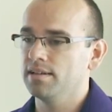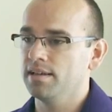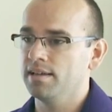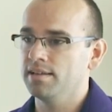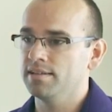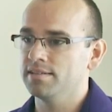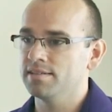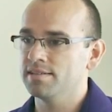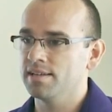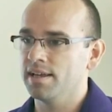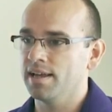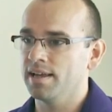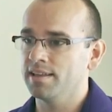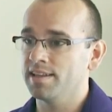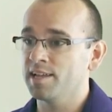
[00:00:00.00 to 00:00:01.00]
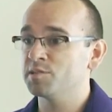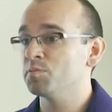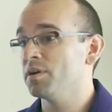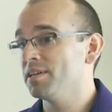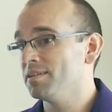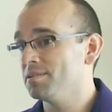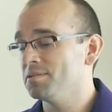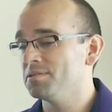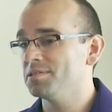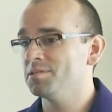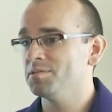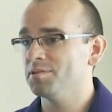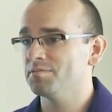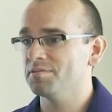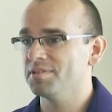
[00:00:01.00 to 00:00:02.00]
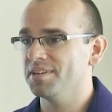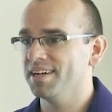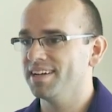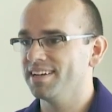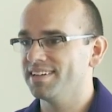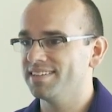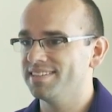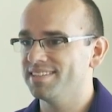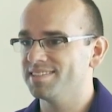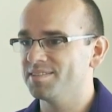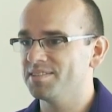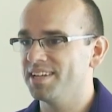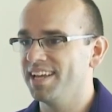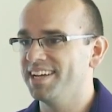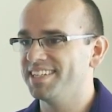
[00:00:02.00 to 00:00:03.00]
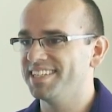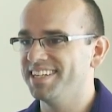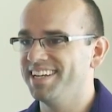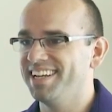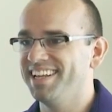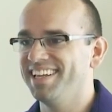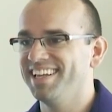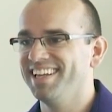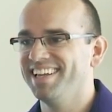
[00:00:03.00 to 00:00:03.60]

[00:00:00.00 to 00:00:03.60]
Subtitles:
And that's why you don't do it for a dissertation.